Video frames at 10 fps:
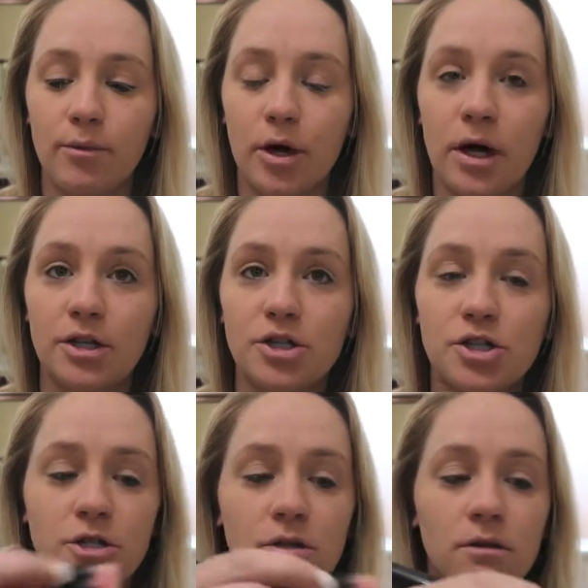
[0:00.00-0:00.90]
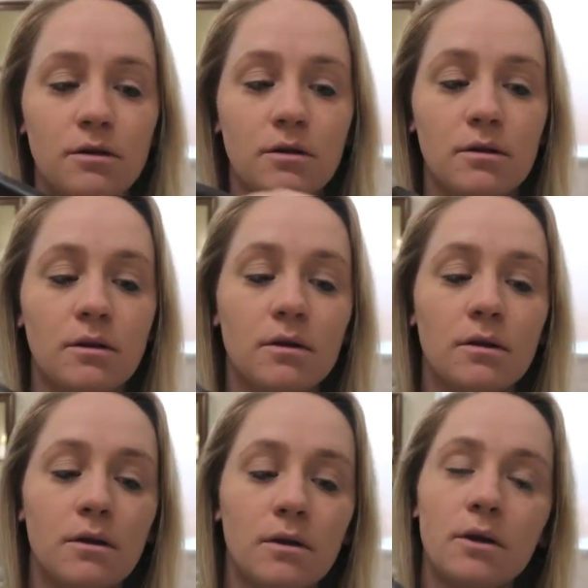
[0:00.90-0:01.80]
a brush.
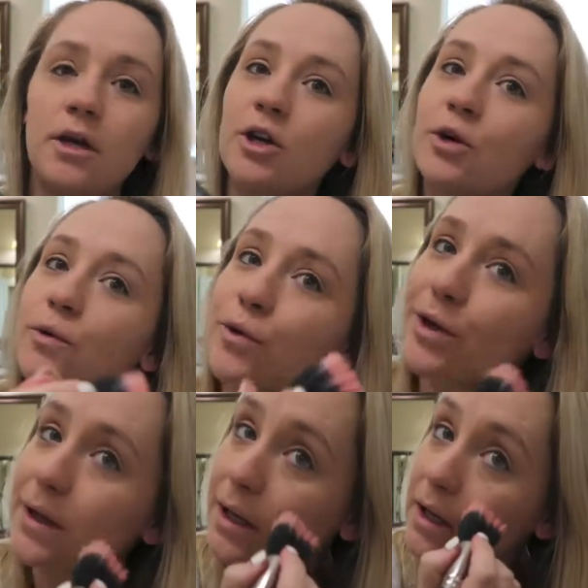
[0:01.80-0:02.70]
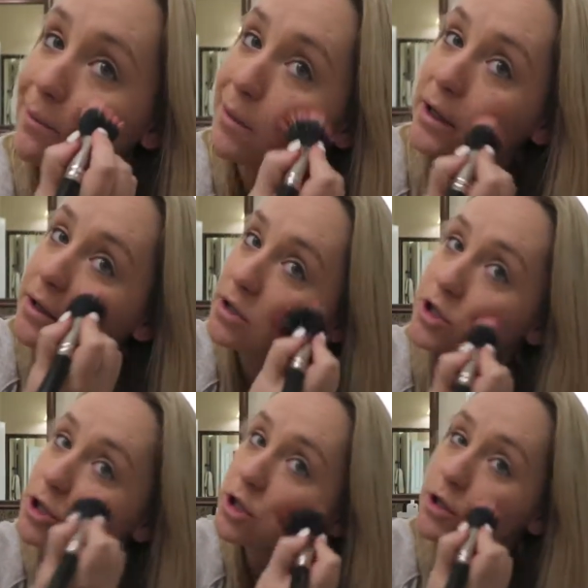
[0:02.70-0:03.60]
You don't really need
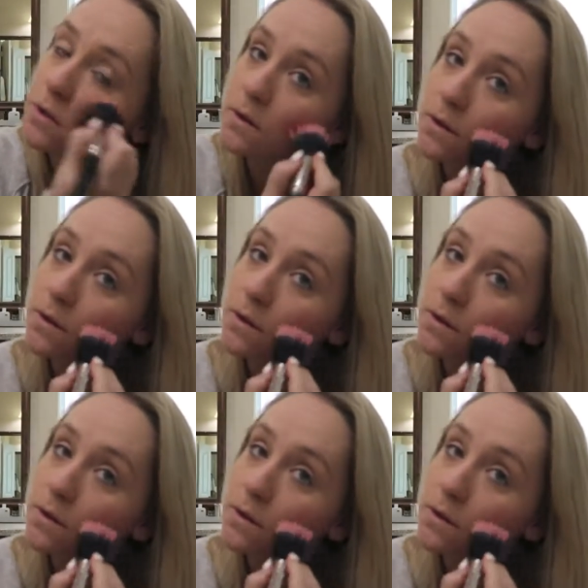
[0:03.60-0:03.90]
much.